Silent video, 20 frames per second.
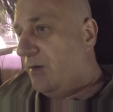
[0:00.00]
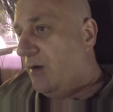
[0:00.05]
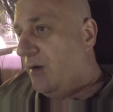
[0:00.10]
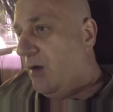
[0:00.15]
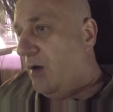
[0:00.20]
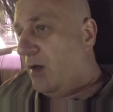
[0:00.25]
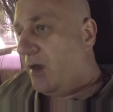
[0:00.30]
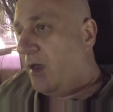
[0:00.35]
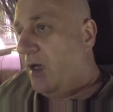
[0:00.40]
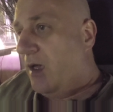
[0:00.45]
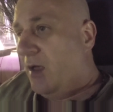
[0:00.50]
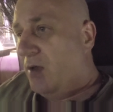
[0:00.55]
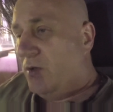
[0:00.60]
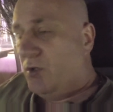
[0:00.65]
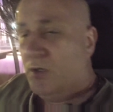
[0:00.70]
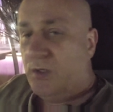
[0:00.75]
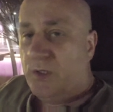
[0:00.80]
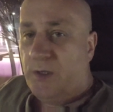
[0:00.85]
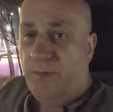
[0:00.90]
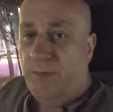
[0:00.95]
I can't
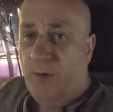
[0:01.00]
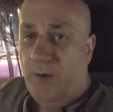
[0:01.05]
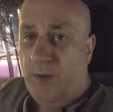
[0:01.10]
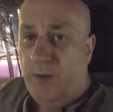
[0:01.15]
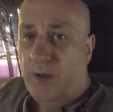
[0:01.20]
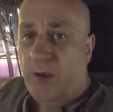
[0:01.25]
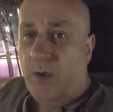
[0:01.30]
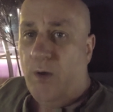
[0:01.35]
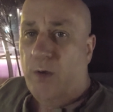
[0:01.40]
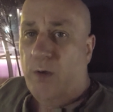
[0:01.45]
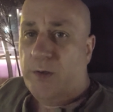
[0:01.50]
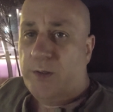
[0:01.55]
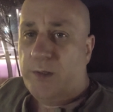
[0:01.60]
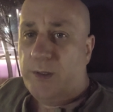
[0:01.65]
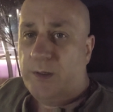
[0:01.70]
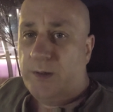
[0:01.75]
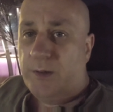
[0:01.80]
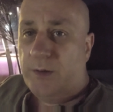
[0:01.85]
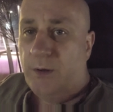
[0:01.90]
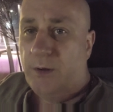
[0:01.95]
justify the
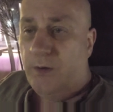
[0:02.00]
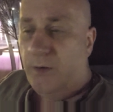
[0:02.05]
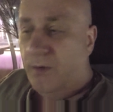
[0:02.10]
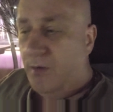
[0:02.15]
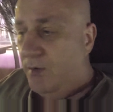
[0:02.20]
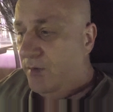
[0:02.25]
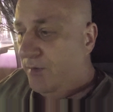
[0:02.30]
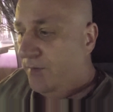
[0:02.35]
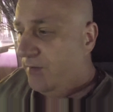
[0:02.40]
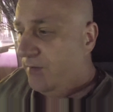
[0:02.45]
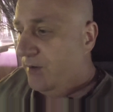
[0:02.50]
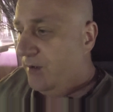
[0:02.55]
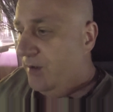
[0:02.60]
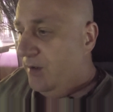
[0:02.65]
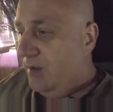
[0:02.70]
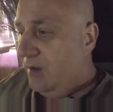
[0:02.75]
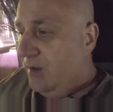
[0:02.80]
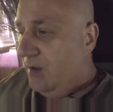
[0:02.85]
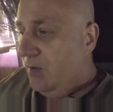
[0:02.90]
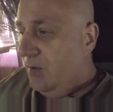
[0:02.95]
cost of
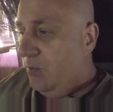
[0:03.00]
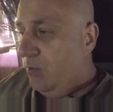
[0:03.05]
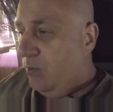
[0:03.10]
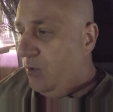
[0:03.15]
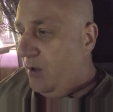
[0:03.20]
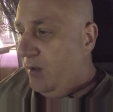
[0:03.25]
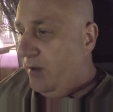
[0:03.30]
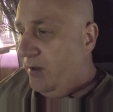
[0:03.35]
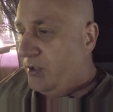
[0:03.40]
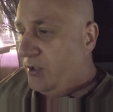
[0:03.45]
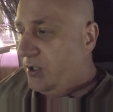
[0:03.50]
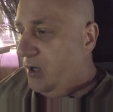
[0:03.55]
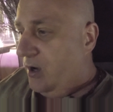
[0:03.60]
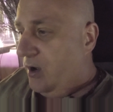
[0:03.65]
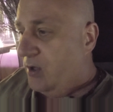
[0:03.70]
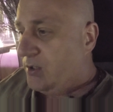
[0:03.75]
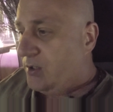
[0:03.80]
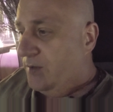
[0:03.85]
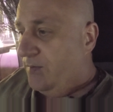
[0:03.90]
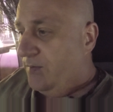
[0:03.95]
what they're
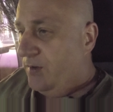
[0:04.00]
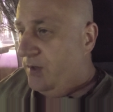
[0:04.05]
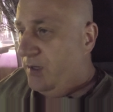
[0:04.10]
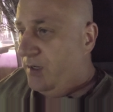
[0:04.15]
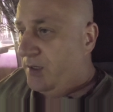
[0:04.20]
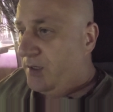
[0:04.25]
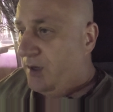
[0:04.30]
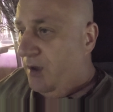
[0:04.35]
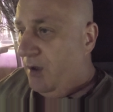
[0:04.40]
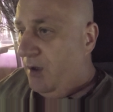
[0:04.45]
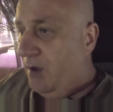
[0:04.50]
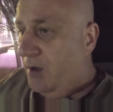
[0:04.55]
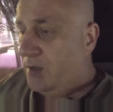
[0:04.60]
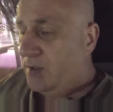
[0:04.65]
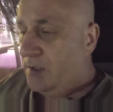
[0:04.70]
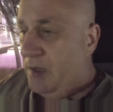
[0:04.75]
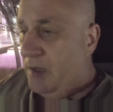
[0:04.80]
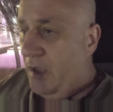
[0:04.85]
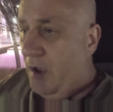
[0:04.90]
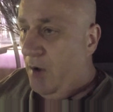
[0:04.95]
charging for these
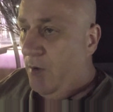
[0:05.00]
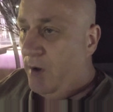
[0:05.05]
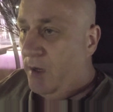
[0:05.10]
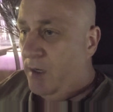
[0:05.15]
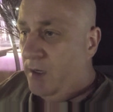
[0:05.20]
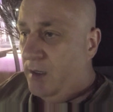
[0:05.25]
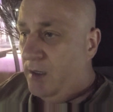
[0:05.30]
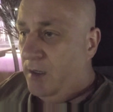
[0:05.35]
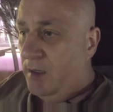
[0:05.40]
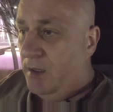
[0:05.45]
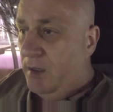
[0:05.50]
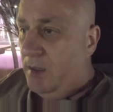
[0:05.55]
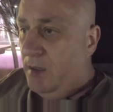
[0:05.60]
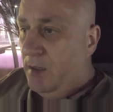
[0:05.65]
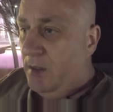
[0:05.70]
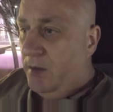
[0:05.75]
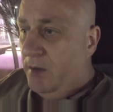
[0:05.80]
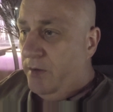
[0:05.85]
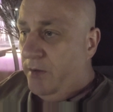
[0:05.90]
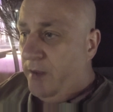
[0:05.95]
cars, knowing
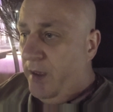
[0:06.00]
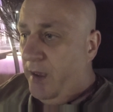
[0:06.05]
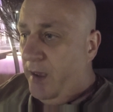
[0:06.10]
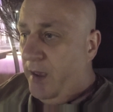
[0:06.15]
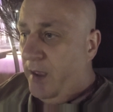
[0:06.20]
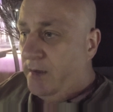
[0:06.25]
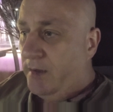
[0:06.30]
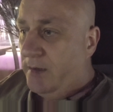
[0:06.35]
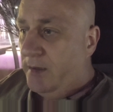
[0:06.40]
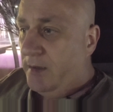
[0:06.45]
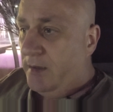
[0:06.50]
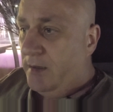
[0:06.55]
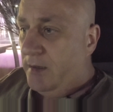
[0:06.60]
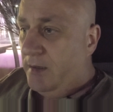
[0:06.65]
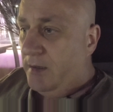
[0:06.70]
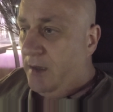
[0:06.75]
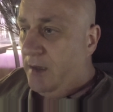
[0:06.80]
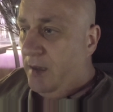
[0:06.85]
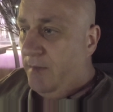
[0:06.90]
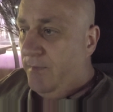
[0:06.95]
that
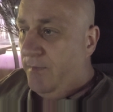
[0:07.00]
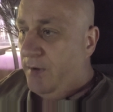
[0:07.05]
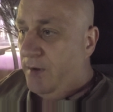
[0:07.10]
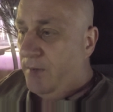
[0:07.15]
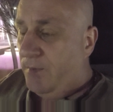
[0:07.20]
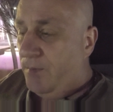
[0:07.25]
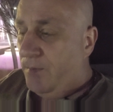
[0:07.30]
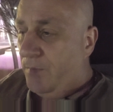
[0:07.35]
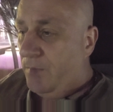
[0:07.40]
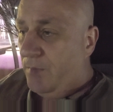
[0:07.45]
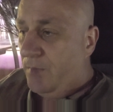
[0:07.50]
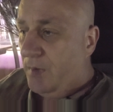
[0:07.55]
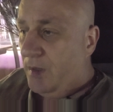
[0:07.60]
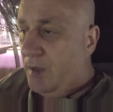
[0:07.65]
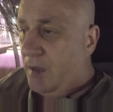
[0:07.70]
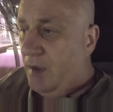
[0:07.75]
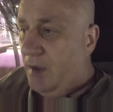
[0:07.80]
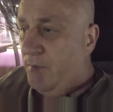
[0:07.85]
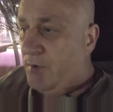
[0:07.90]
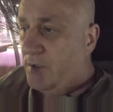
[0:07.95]
if we
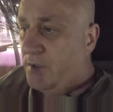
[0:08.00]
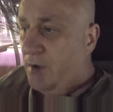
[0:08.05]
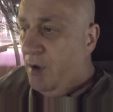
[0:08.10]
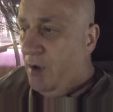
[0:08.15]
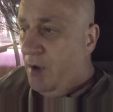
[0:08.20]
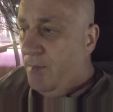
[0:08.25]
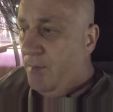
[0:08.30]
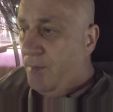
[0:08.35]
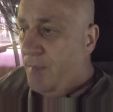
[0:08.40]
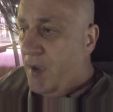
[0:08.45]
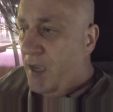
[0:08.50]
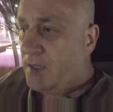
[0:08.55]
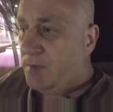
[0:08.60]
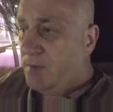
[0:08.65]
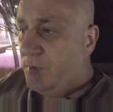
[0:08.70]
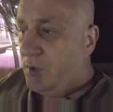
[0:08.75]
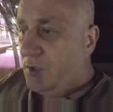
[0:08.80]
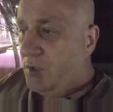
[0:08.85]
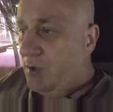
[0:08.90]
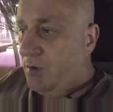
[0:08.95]
start mass
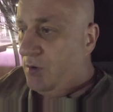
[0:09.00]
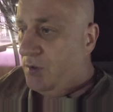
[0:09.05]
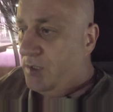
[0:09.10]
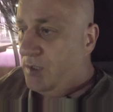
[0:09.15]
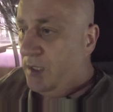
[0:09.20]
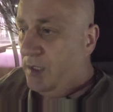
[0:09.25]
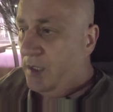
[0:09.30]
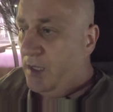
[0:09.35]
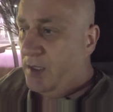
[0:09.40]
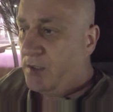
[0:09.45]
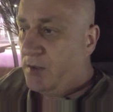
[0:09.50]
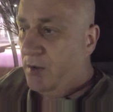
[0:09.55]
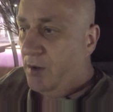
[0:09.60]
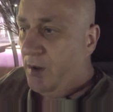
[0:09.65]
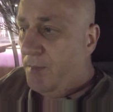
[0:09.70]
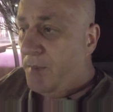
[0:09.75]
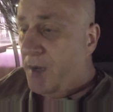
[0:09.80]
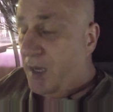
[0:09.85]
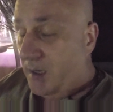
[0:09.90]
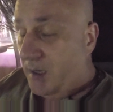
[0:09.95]
producing this on
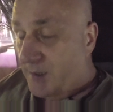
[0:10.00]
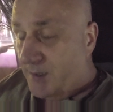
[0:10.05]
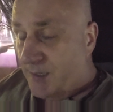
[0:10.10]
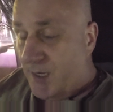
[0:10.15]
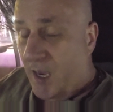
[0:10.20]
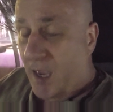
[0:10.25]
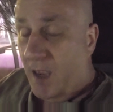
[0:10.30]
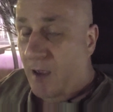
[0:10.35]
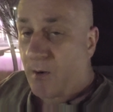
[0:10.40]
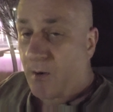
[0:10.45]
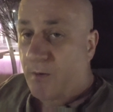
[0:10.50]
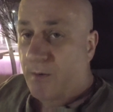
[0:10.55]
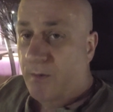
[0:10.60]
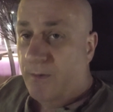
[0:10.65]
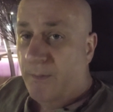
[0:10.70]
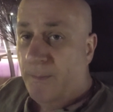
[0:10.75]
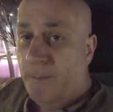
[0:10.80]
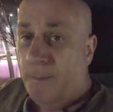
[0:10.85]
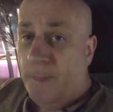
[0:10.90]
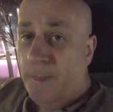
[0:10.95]
a bigger scale,
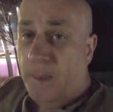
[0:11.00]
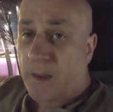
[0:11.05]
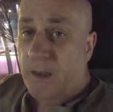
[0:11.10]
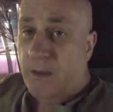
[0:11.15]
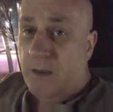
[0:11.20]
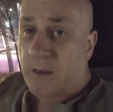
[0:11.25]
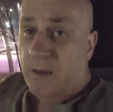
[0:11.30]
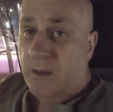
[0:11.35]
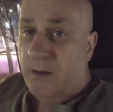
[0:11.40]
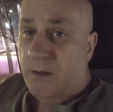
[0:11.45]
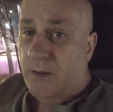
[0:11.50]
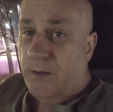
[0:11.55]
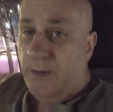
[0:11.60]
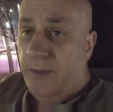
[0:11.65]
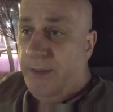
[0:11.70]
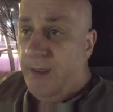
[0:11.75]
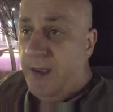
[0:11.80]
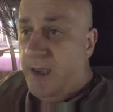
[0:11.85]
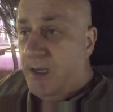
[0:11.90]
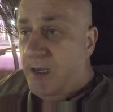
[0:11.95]

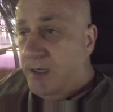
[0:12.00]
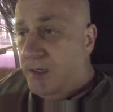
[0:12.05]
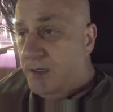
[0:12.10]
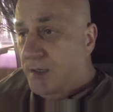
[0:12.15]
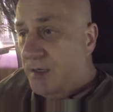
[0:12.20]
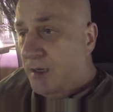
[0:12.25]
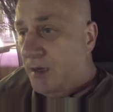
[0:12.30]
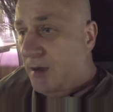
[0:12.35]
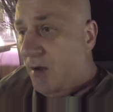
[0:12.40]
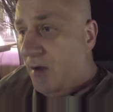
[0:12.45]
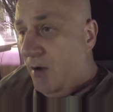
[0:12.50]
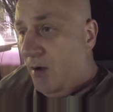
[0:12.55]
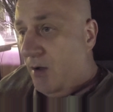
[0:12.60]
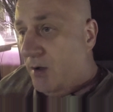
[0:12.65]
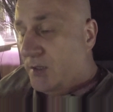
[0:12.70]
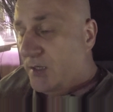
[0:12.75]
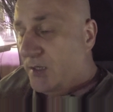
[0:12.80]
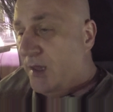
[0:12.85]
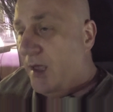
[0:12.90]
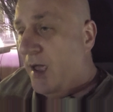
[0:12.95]
these
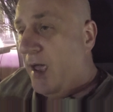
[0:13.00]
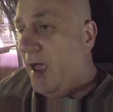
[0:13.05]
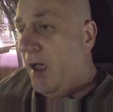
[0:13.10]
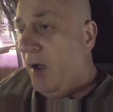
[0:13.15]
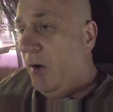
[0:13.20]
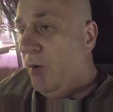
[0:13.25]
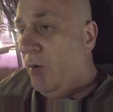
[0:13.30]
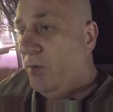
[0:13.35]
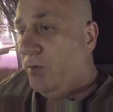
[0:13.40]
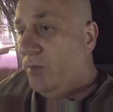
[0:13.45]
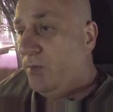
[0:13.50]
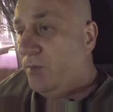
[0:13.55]
cars now